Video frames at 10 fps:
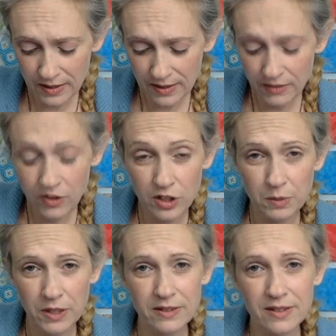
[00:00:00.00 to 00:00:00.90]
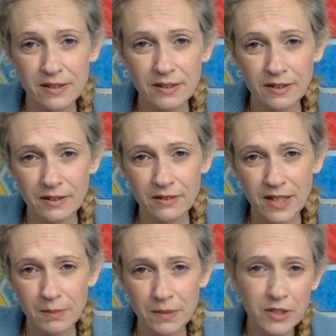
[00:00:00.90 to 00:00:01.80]
every experience is a little
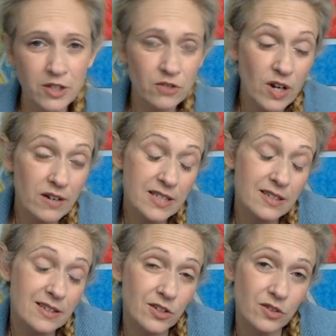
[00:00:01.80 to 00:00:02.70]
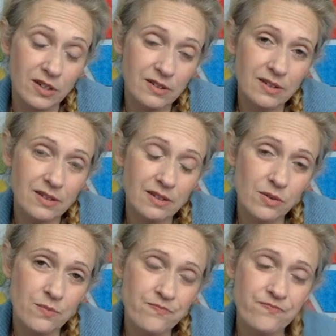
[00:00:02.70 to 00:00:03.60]
unique because each of one of us is unique.
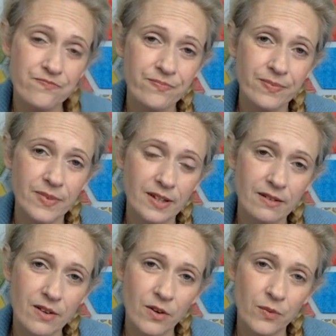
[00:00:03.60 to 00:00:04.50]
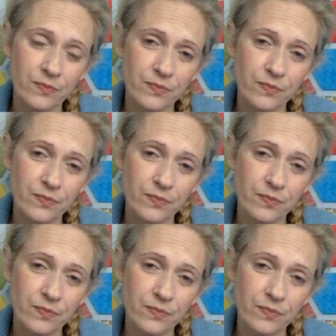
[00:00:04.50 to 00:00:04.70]
So, I don't know.